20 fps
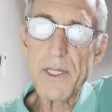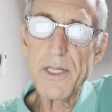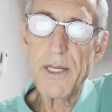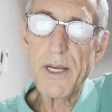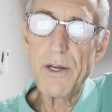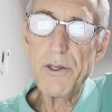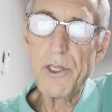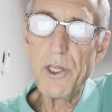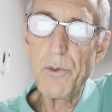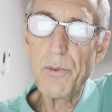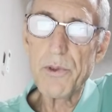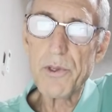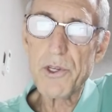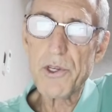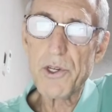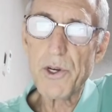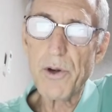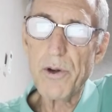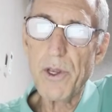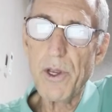tell you with
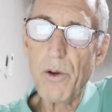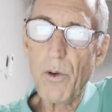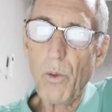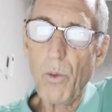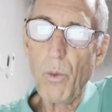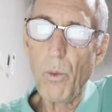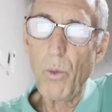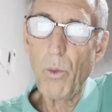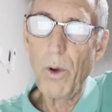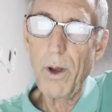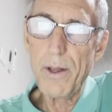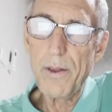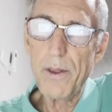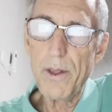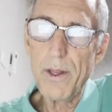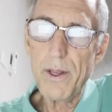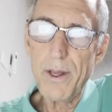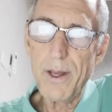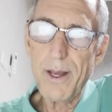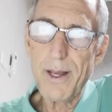certainty
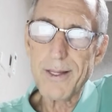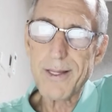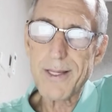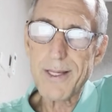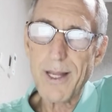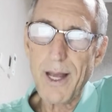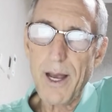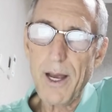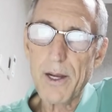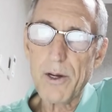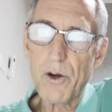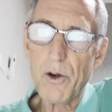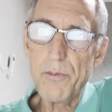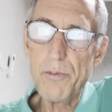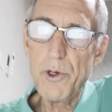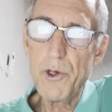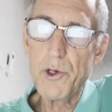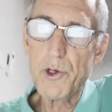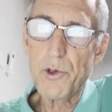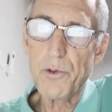what a stock or
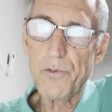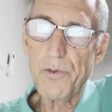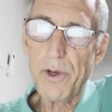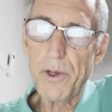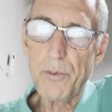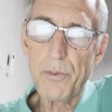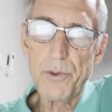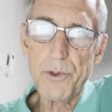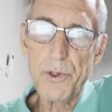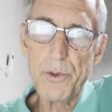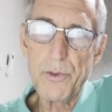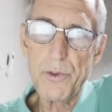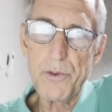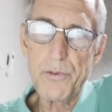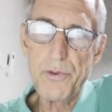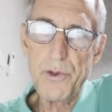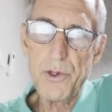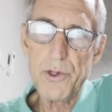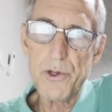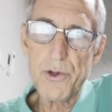mutual fund will do in the
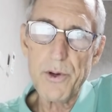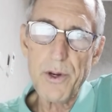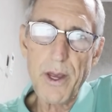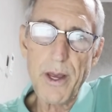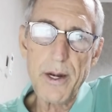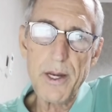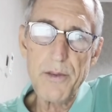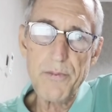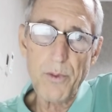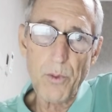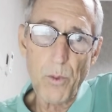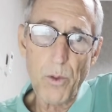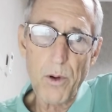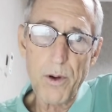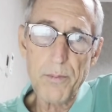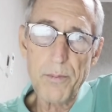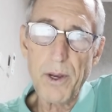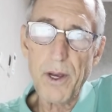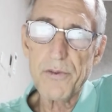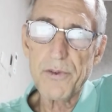future, not even
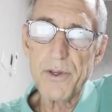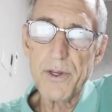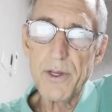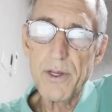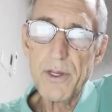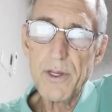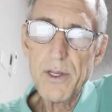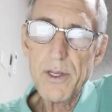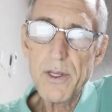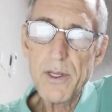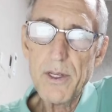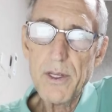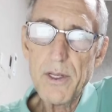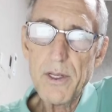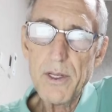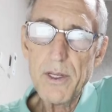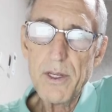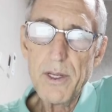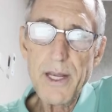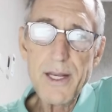Warren Buffett.
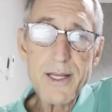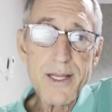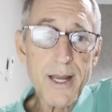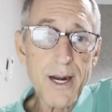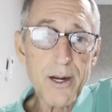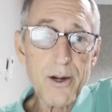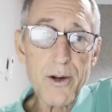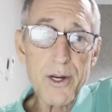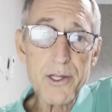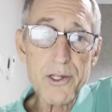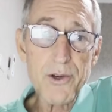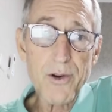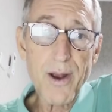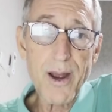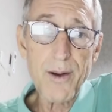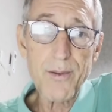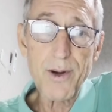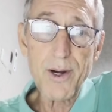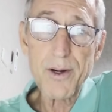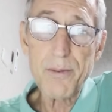He's got a great
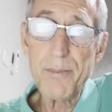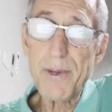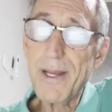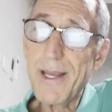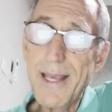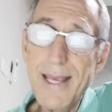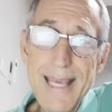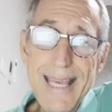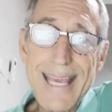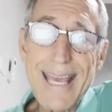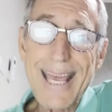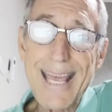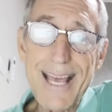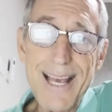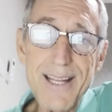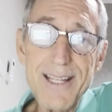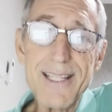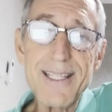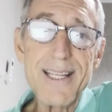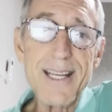track record, but he
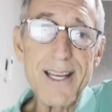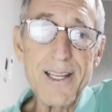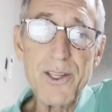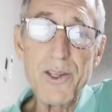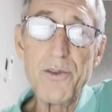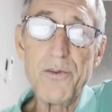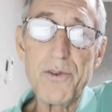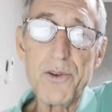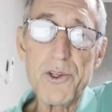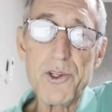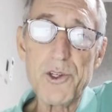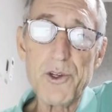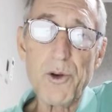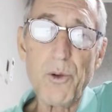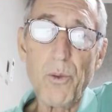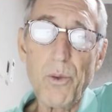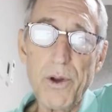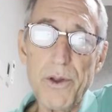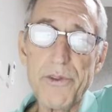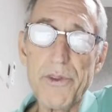can't tell you for sure
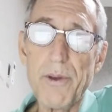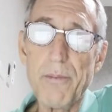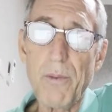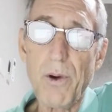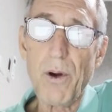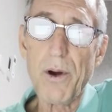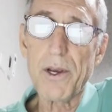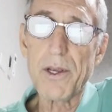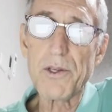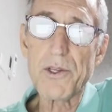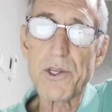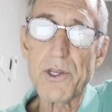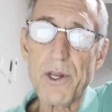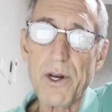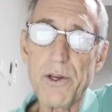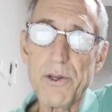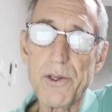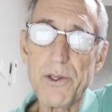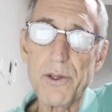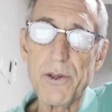what the market's
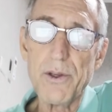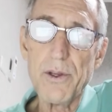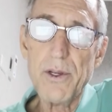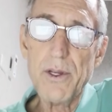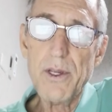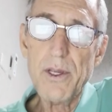going to do.